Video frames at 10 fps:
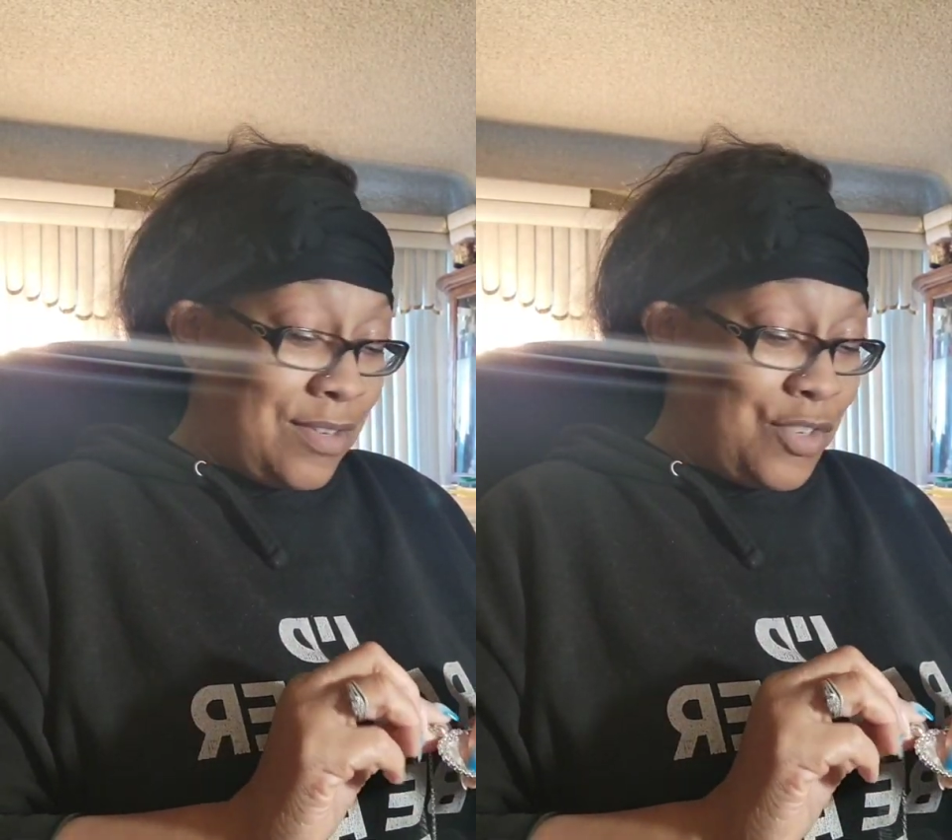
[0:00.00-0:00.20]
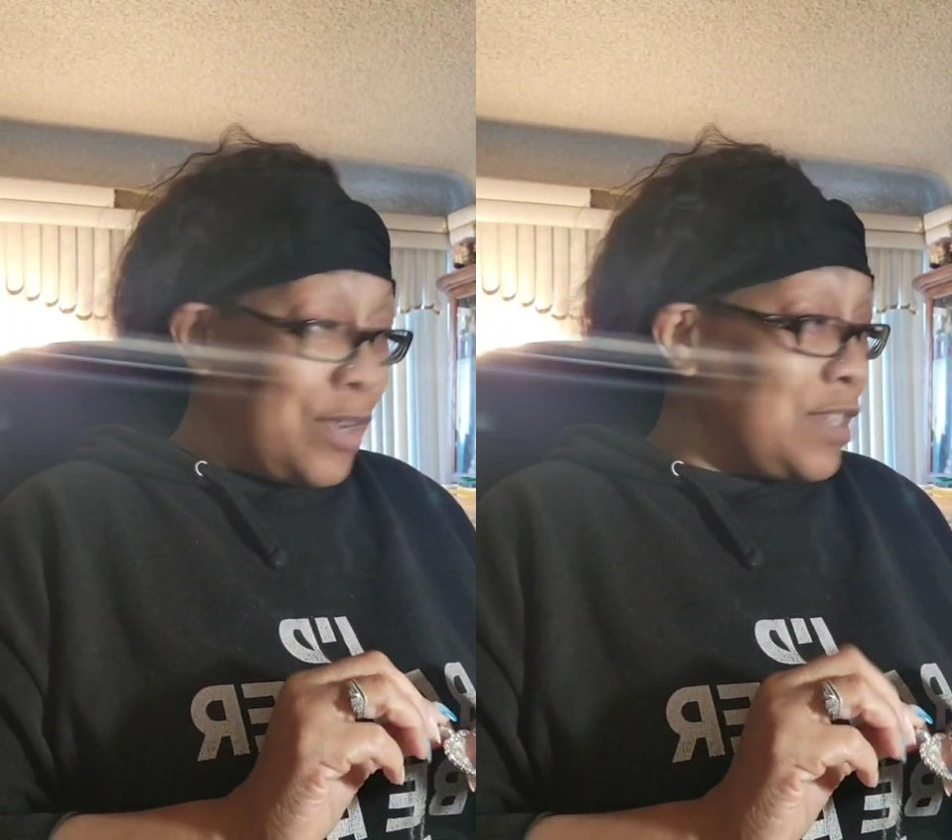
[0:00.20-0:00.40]

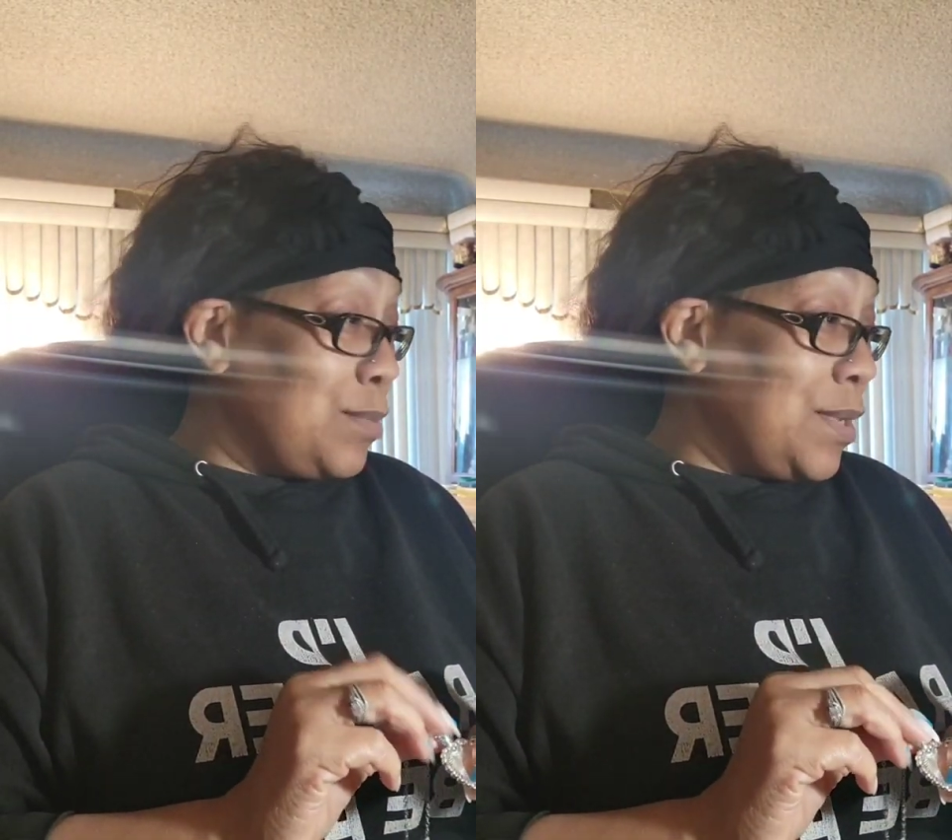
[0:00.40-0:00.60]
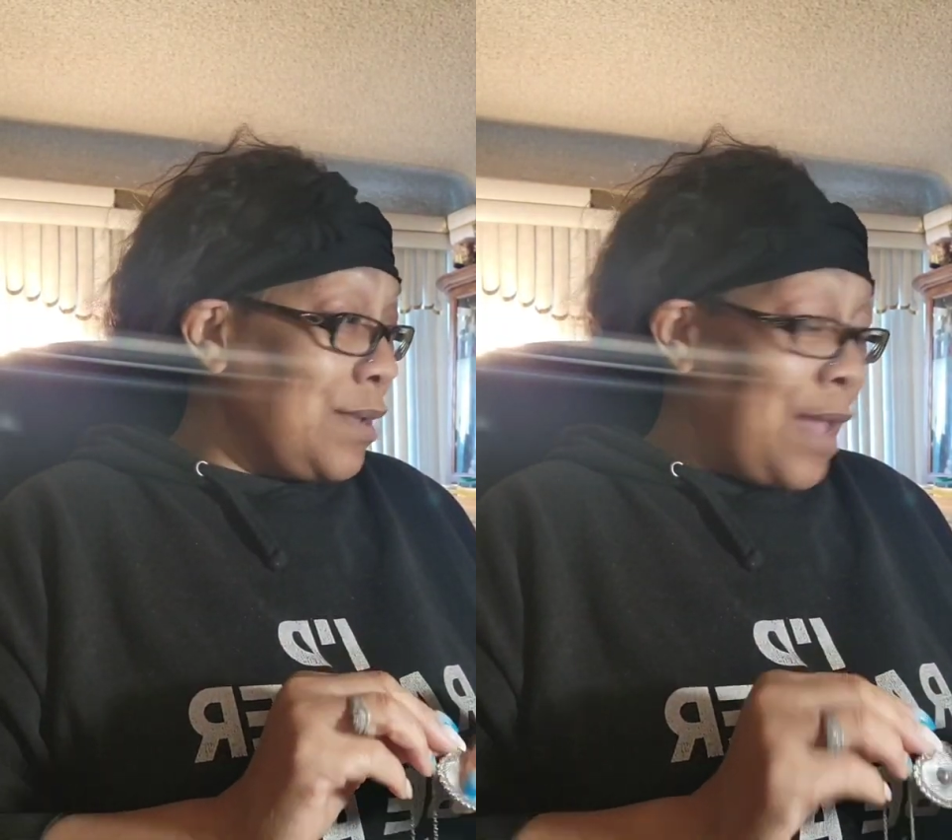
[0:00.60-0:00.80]

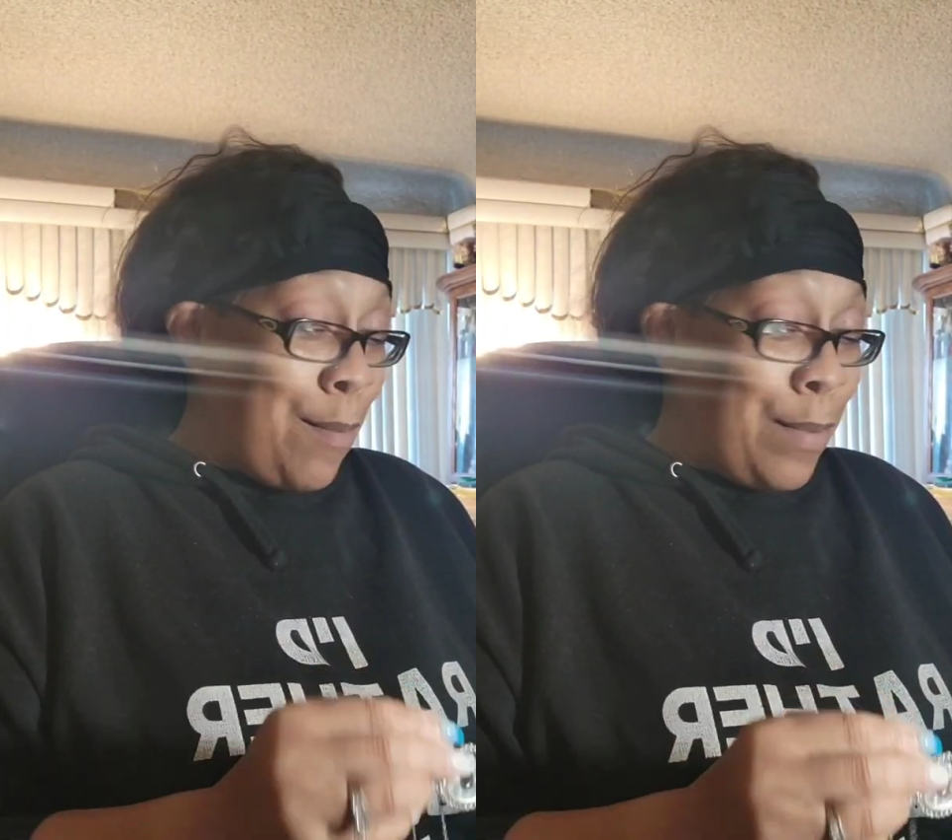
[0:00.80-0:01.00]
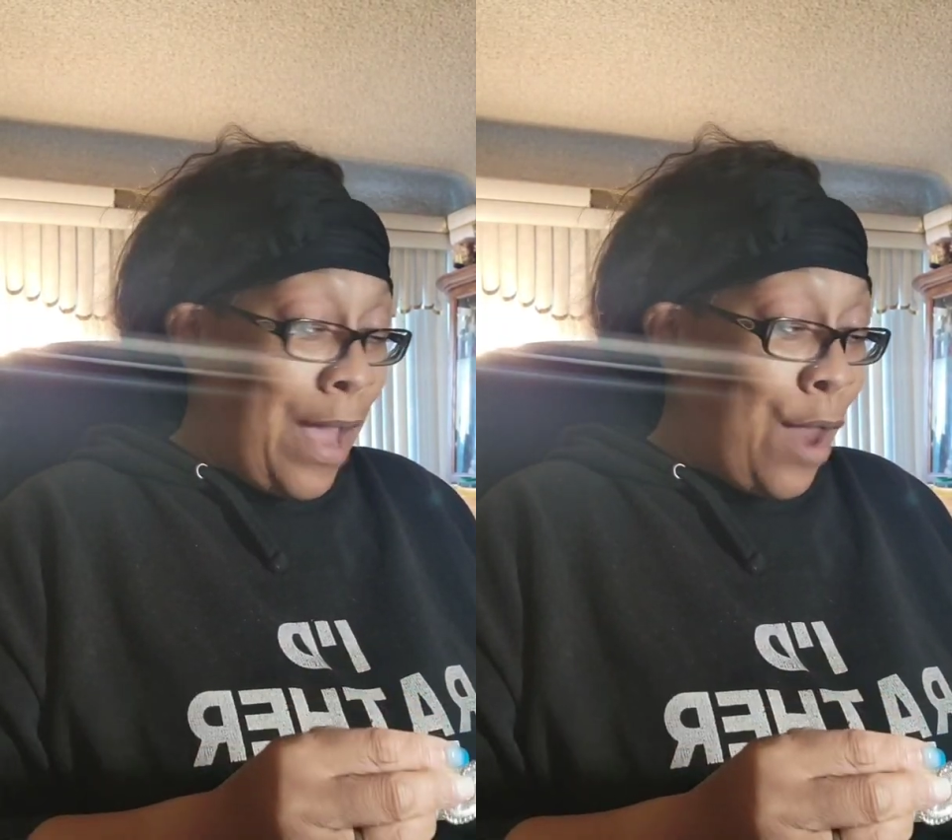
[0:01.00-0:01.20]
Trust me.
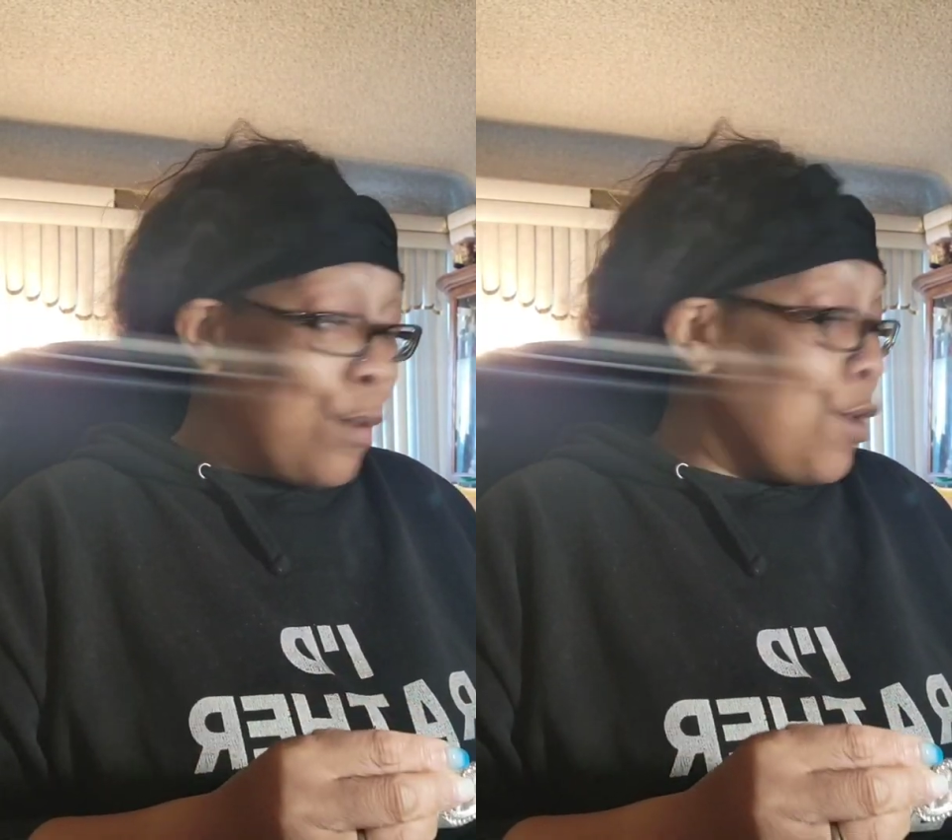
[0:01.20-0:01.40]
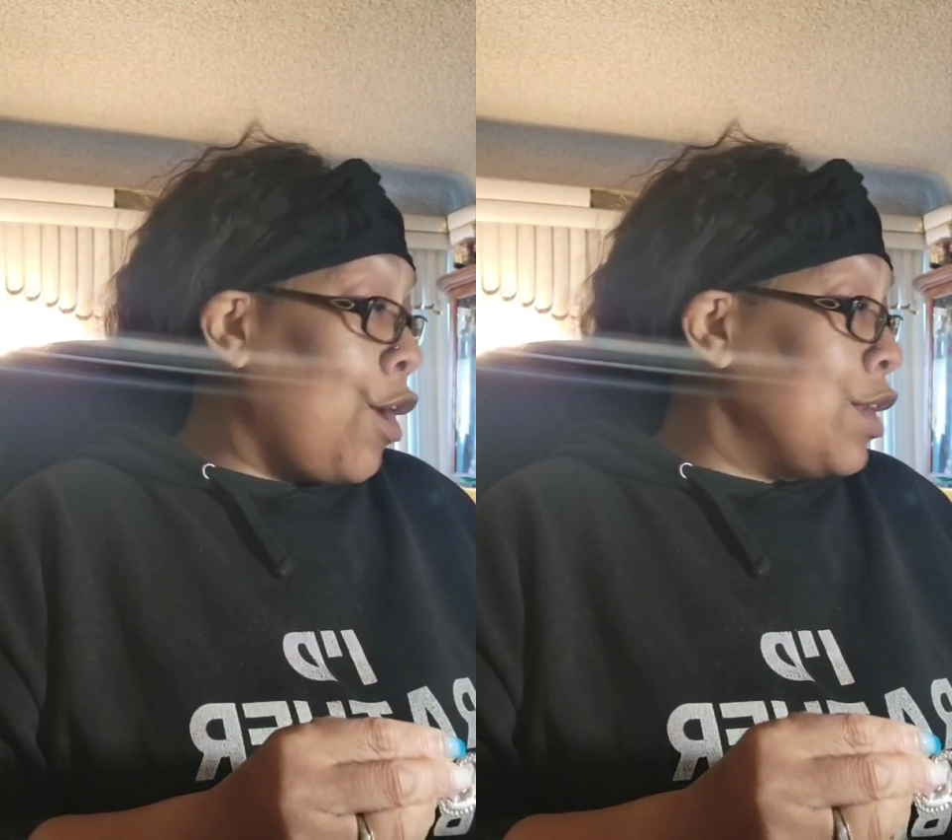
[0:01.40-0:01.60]
But I
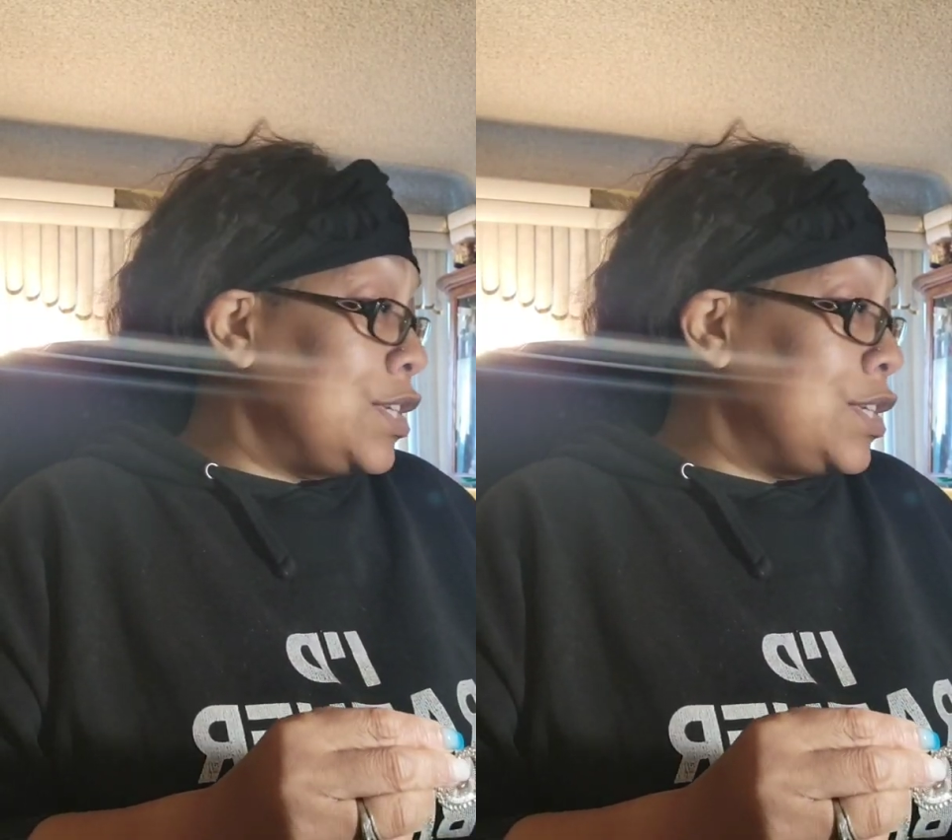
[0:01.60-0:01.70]
don't call